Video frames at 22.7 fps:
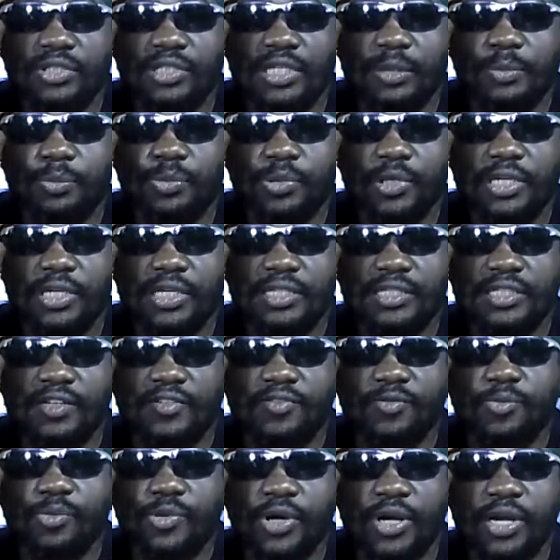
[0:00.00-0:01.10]
Meaning that was
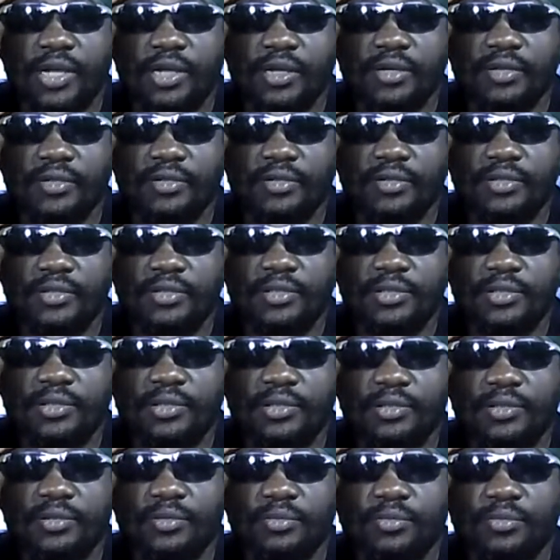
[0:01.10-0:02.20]
a place of
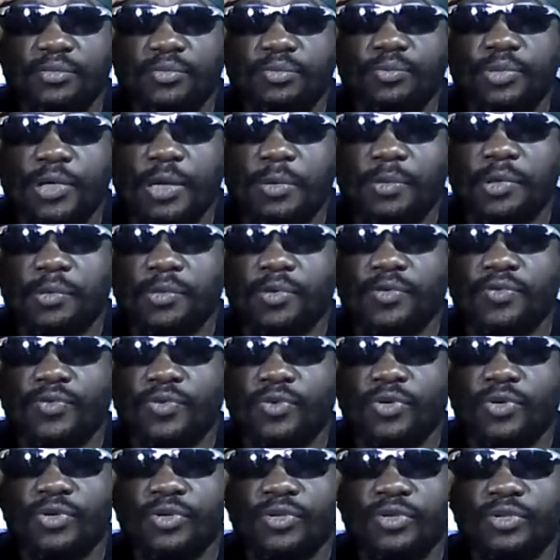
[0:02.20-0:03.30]
prayer.
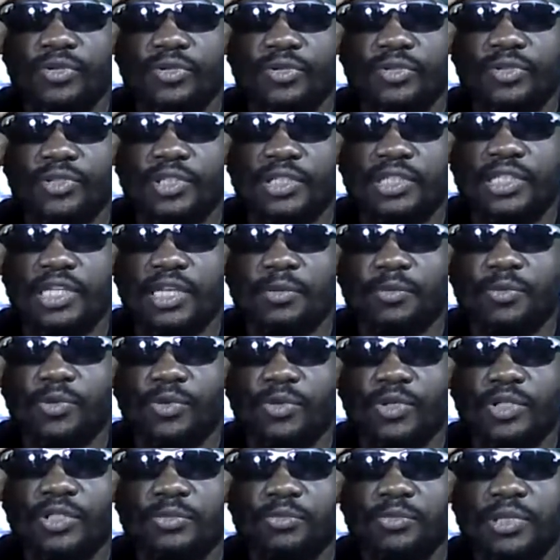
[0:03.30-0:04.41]
Probably before
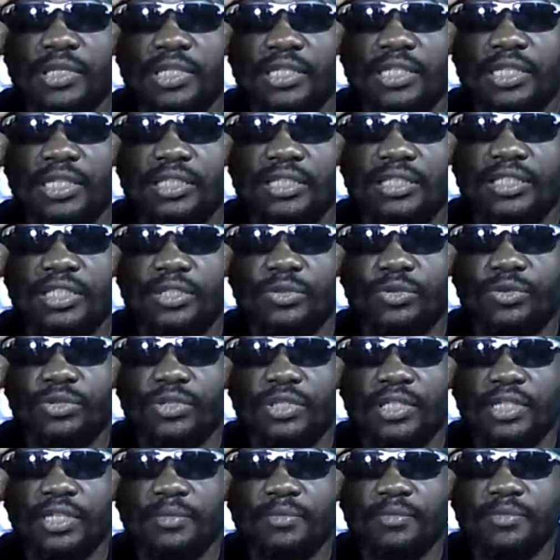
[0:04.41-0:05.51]
the temple was built at
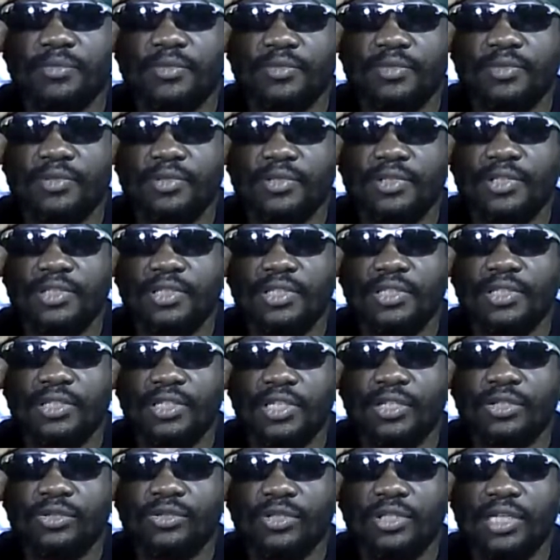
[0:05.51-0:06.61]
Jerusalem.
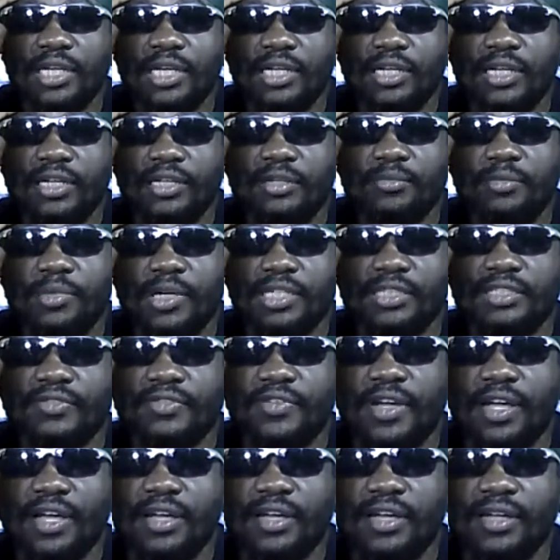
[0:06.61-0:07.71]
They used to gather in
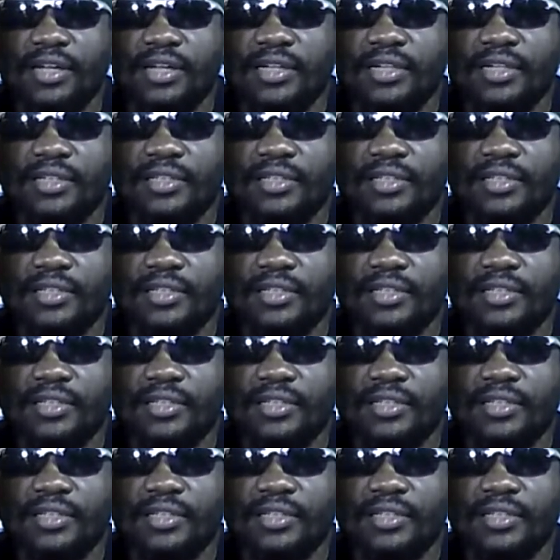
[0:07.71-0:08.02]
Massah